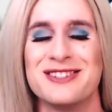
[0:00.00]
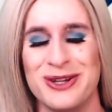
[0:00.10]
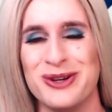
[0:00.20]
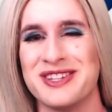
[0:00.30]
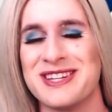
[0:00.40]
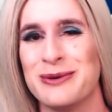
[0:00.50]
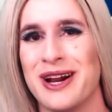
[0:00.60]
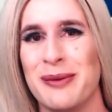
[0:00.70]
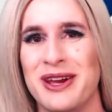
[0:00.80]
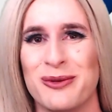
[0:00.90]
So you can see what
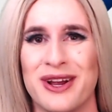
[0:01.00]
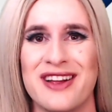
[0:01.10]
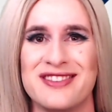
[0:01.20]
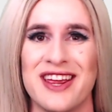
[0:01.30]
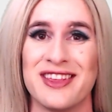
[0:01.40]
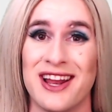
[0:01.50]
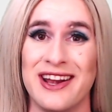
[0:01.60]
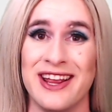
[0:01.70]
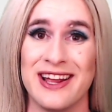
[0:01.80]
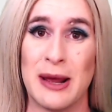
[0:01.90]
I mean when I say the
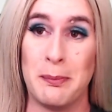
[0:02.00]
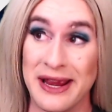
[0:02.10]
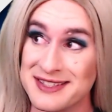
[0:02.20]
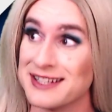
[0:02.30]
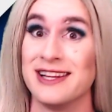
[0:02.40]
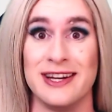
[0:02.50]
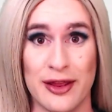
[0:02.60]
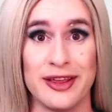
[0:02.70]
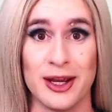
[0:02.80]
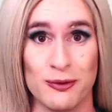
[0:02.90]
Lightning got basically
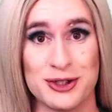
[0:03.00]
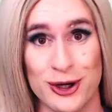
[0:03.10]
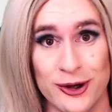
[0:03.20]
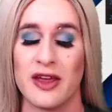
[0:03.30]
nothing in return.